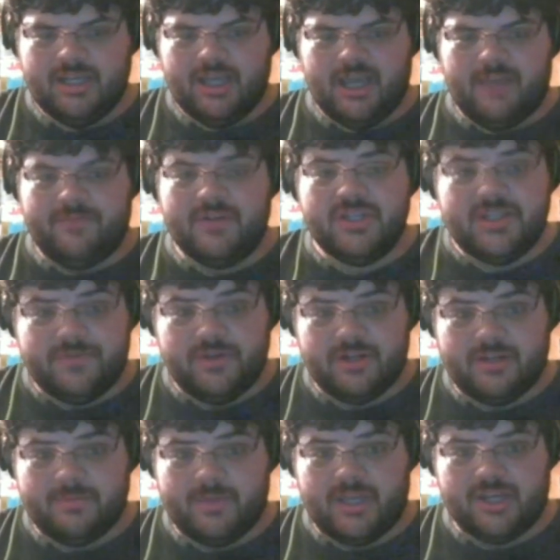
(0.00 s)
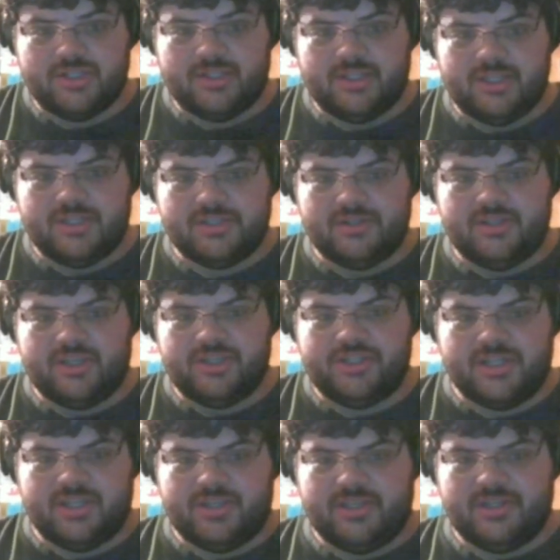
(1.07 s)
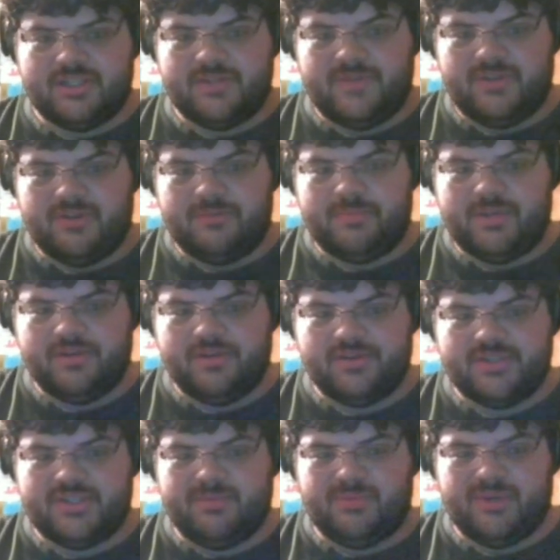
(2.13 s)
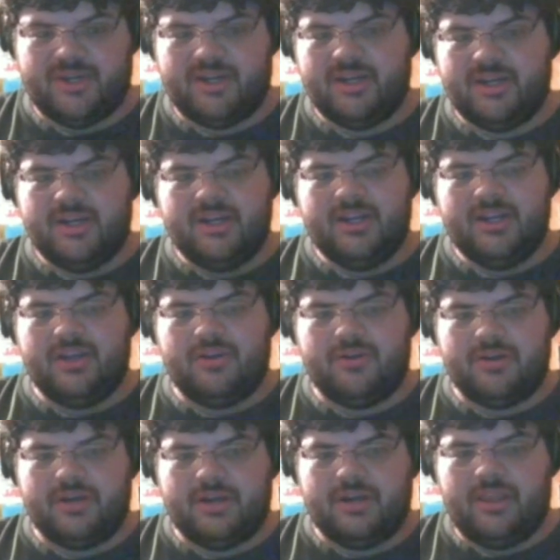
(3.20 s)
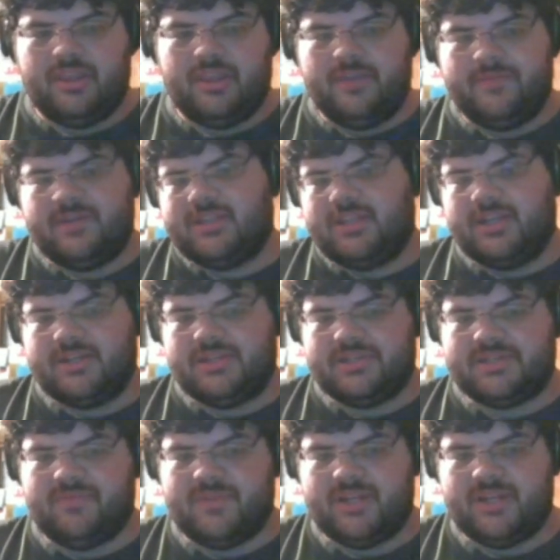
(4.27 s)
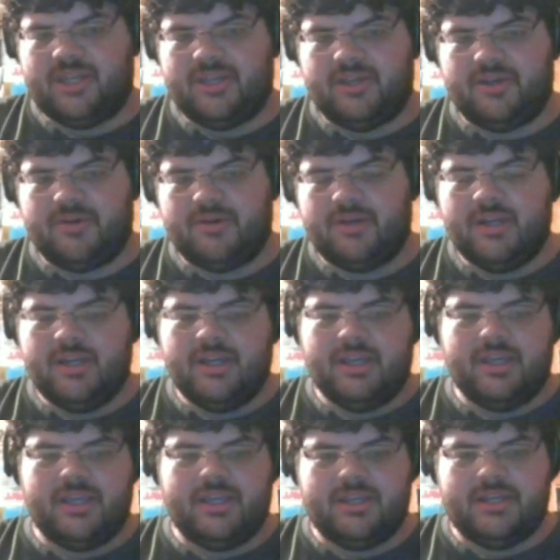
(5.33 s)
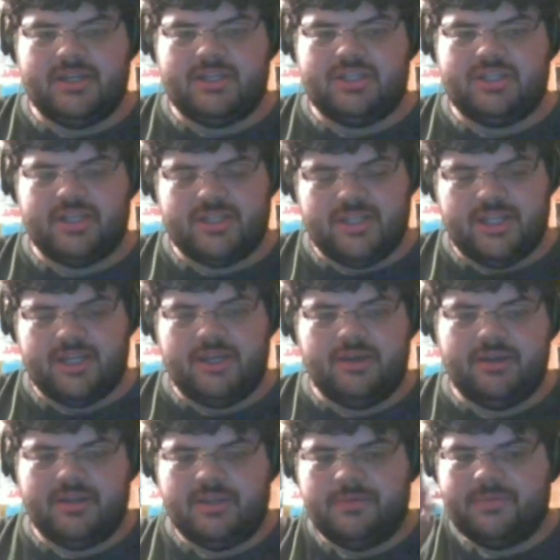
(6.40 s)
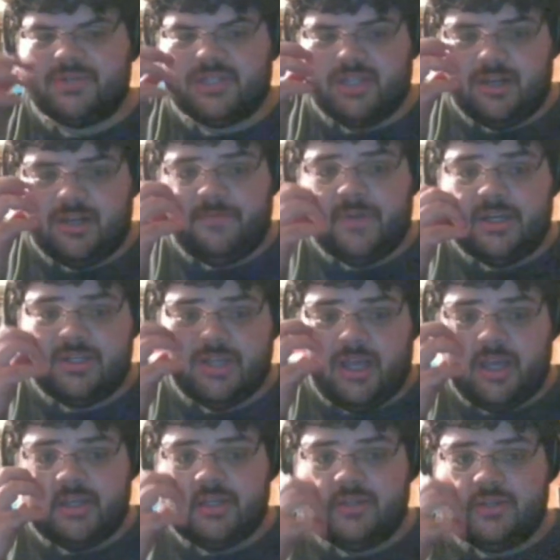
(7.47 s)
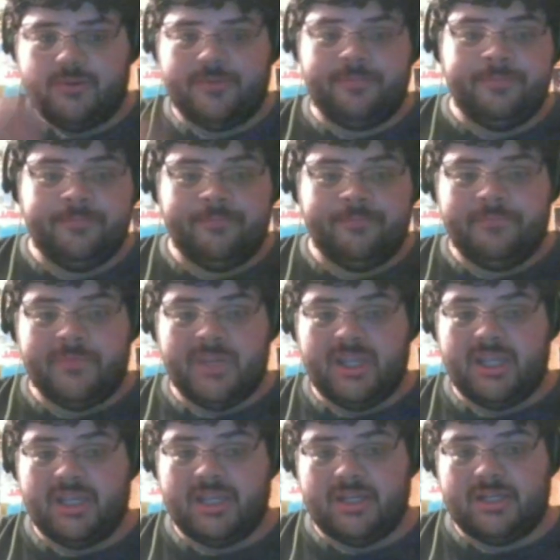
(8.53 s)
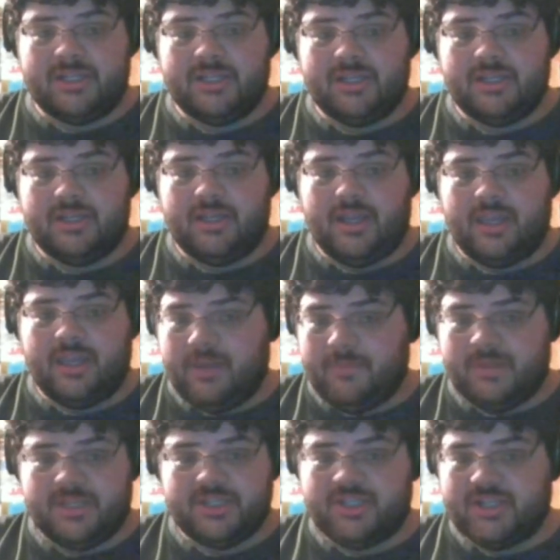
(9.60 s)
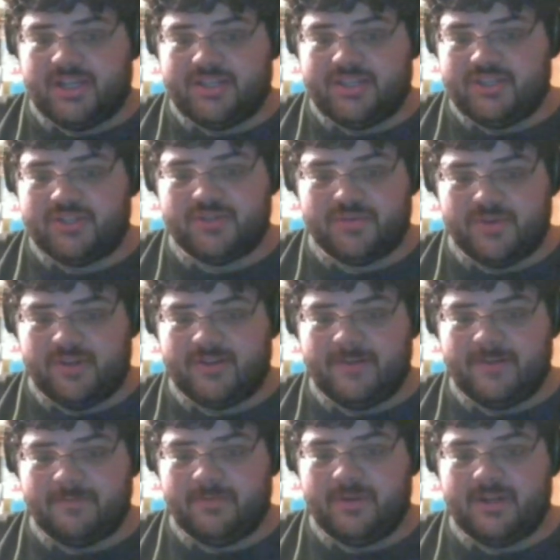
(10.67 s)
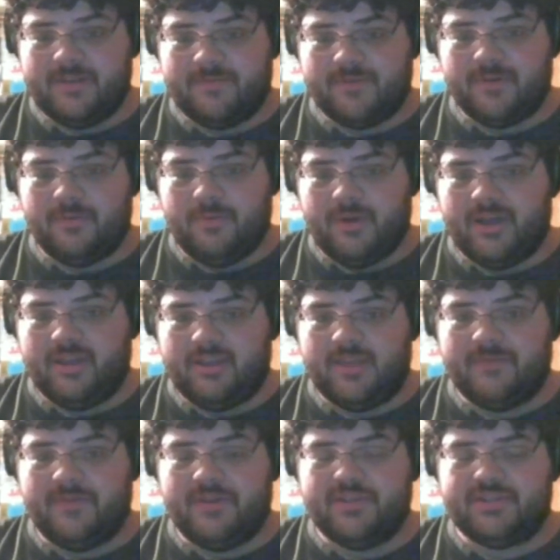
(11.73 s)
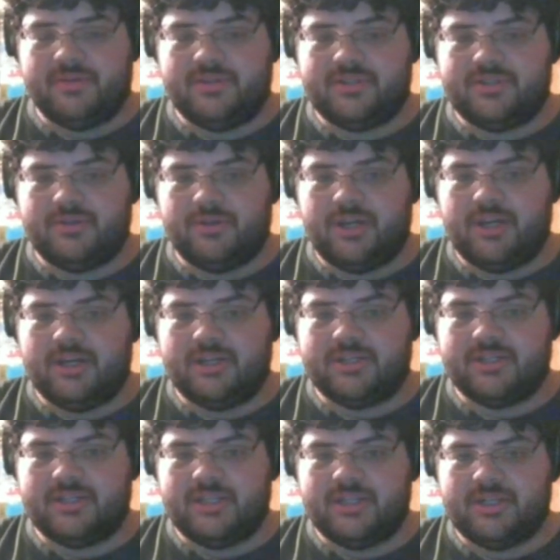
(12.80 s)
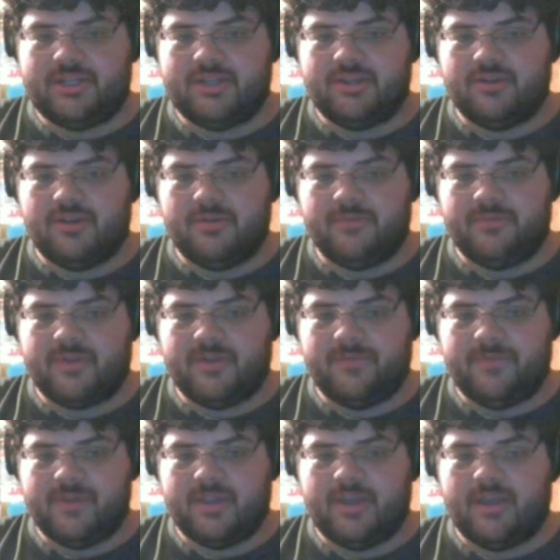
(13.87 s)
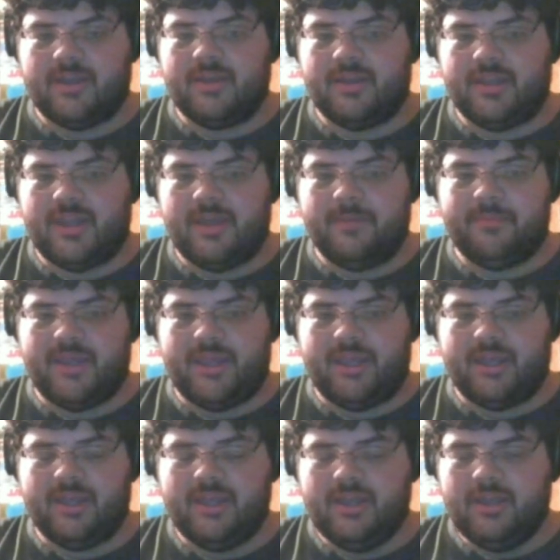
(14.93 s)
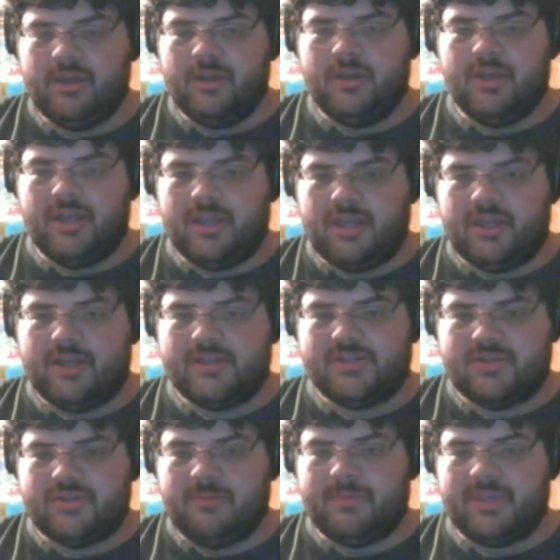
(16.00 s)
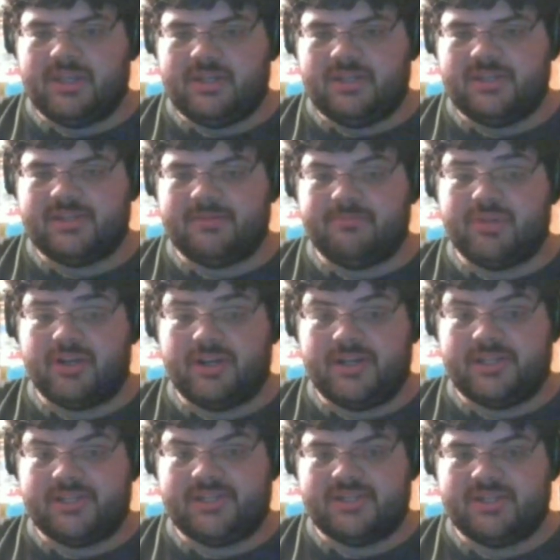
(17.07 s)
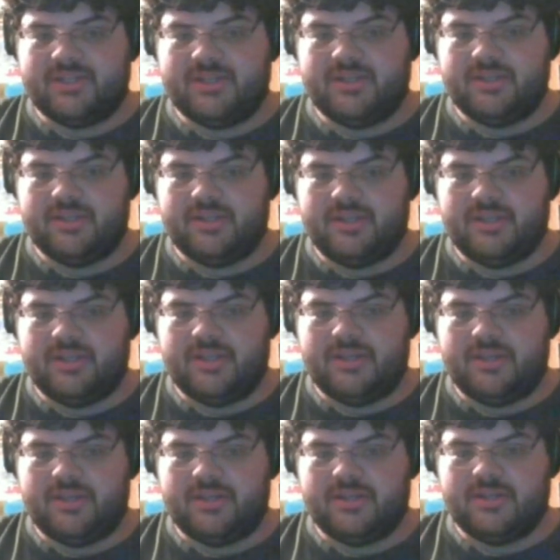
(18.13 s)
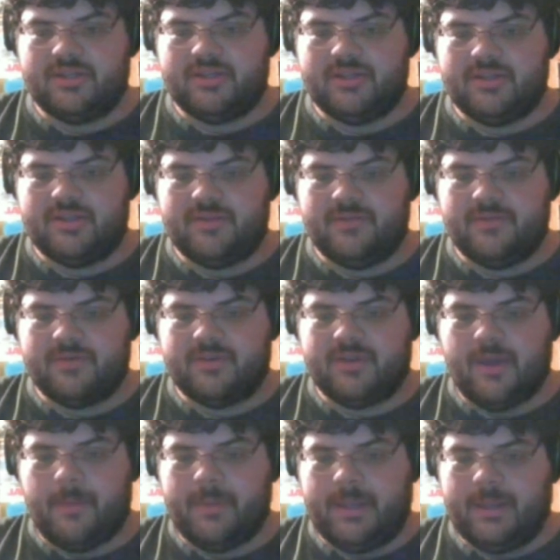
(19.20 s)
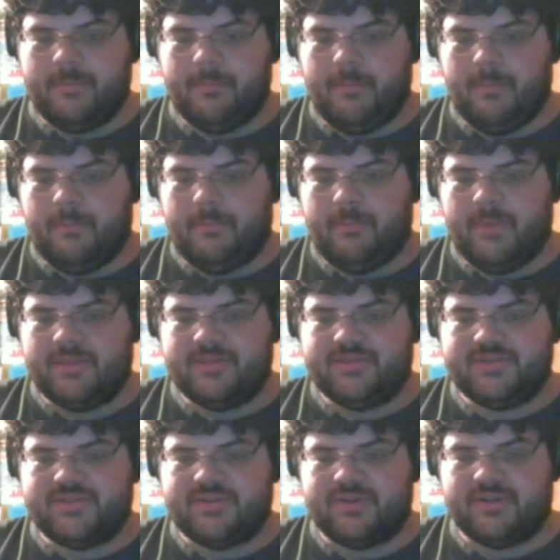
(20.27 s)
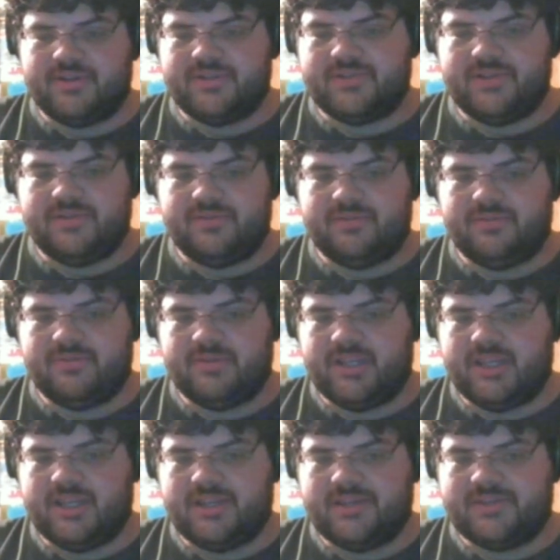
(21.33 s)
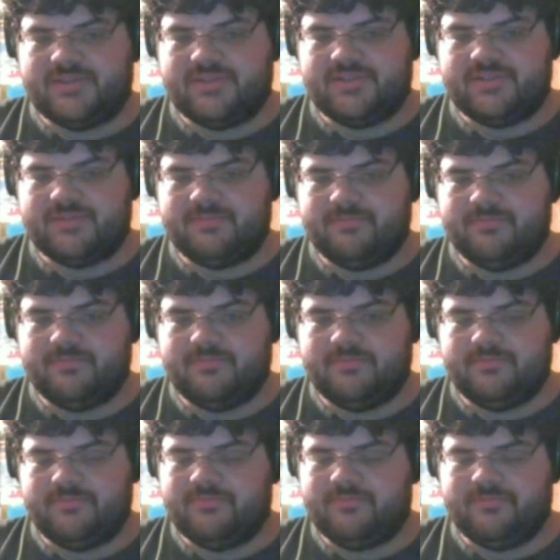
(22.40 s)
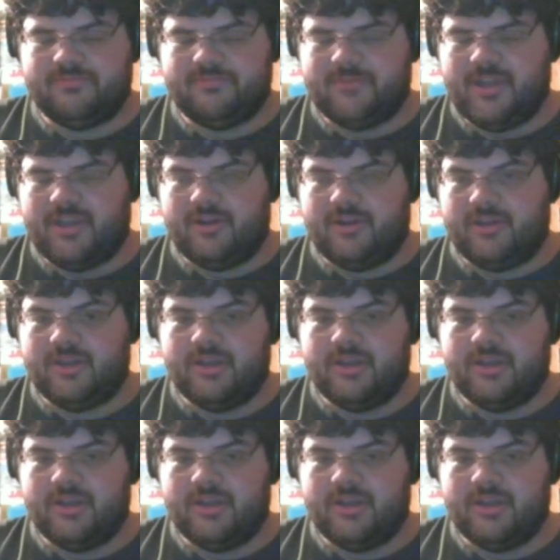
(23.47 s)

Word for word: I've interviewed him actually, so you can check out the interview up here somewhere, or I'll leave it at the end of this video. And check that out. It was a lot of fun talking to him, and I can't wait to check out this trailer. I've been waiting for a while. I've also donated to the Indiegogo campaign, uh, so I'll be getting some perks in the coming months or so, I guess. I don't know.